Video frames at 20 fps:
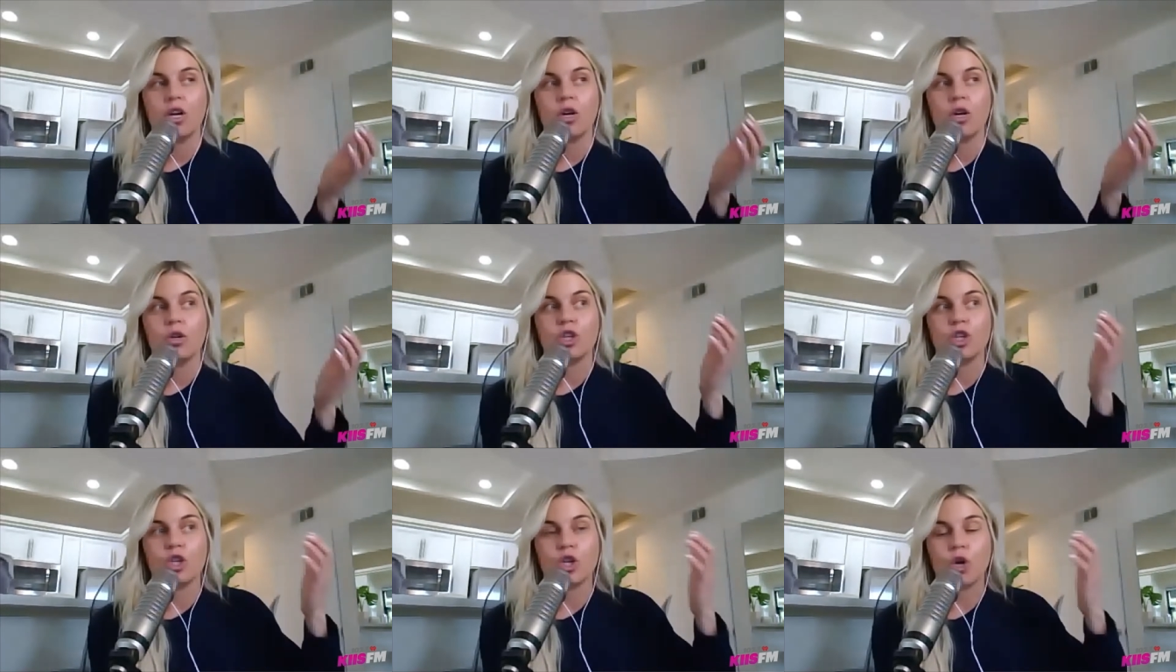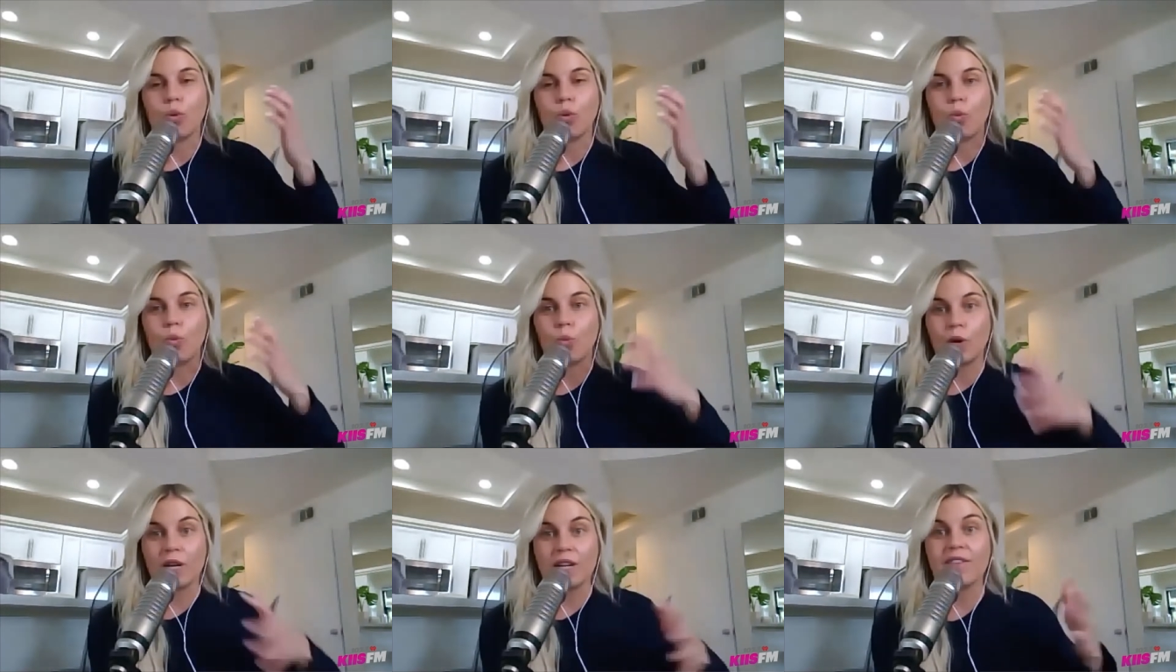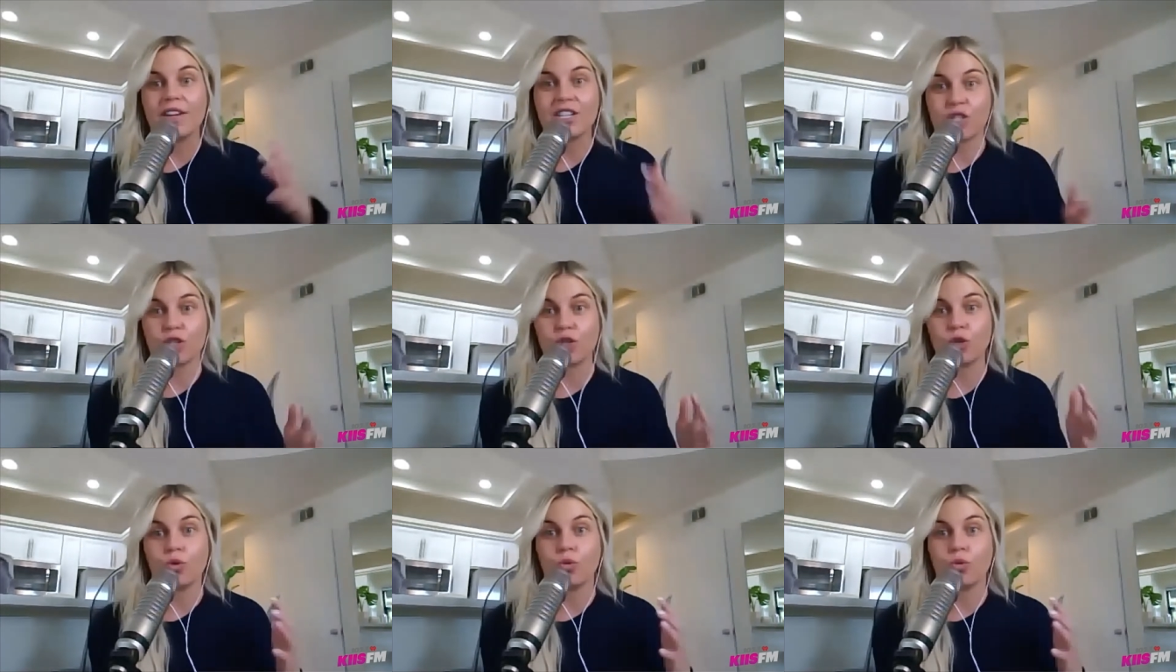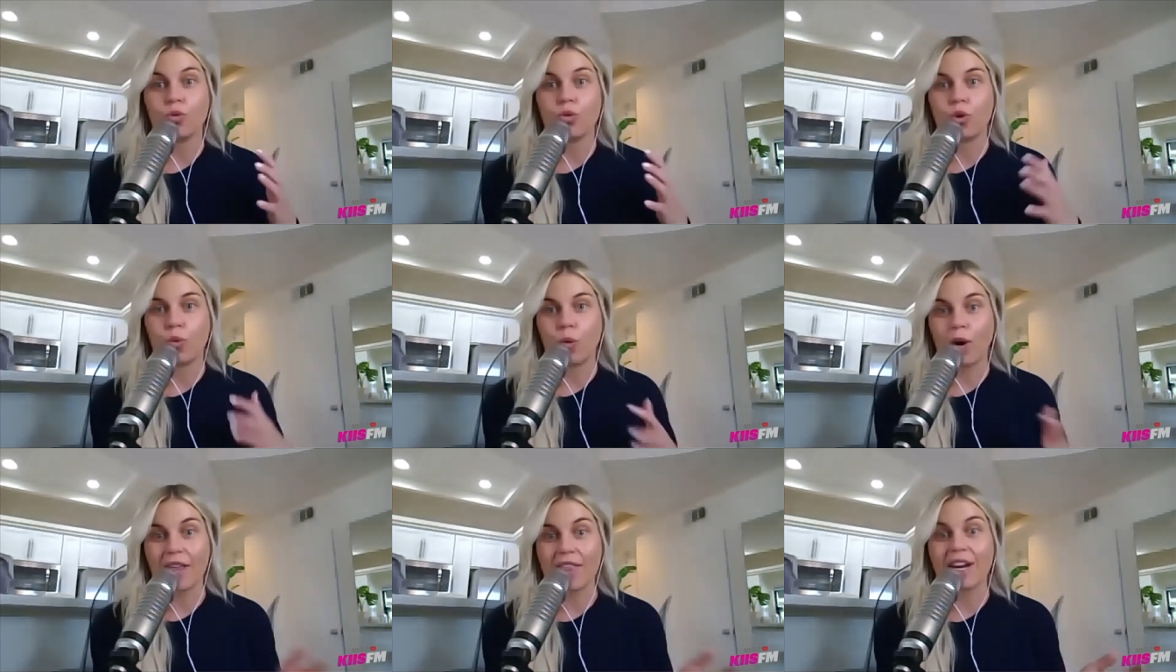you know weave into
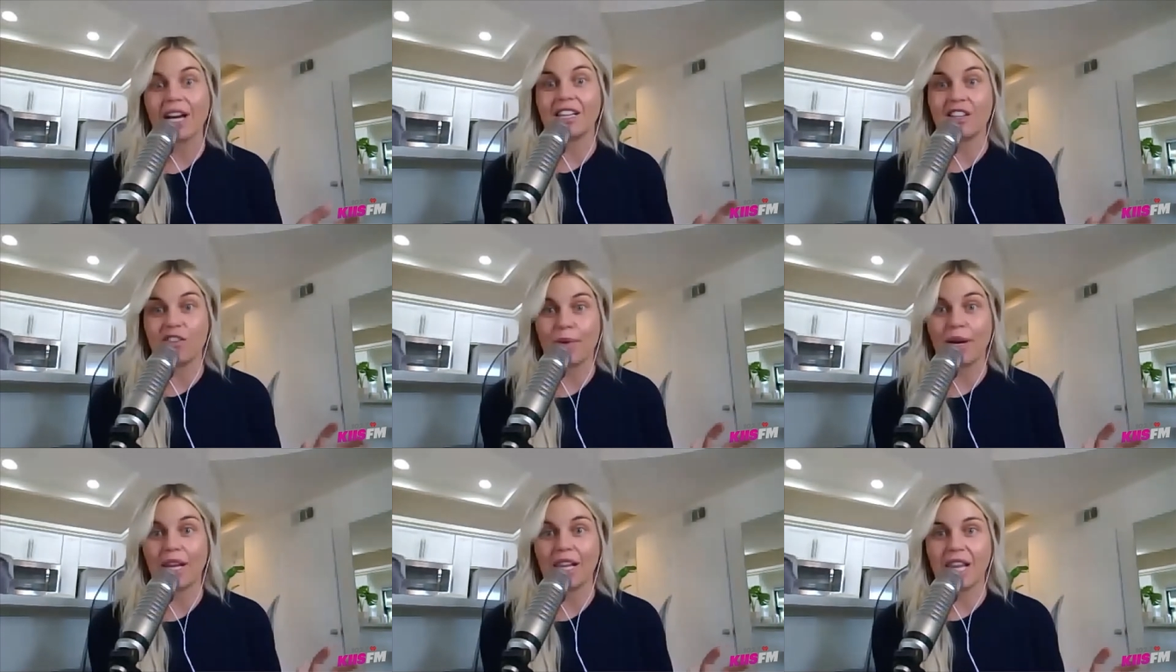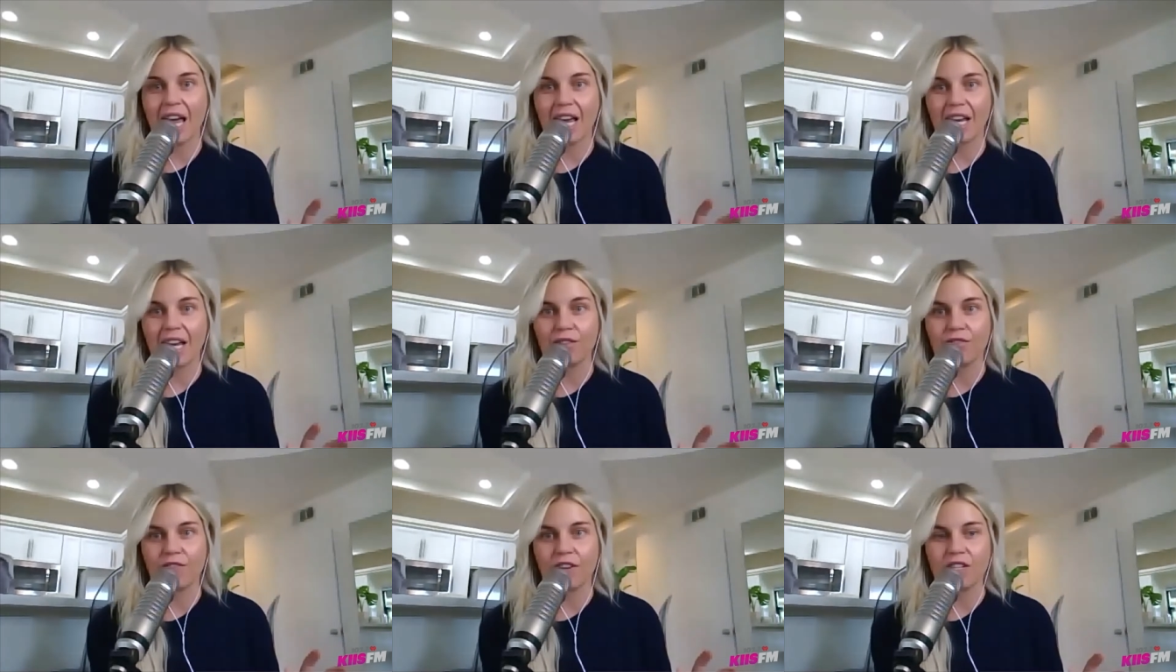the way that i live my life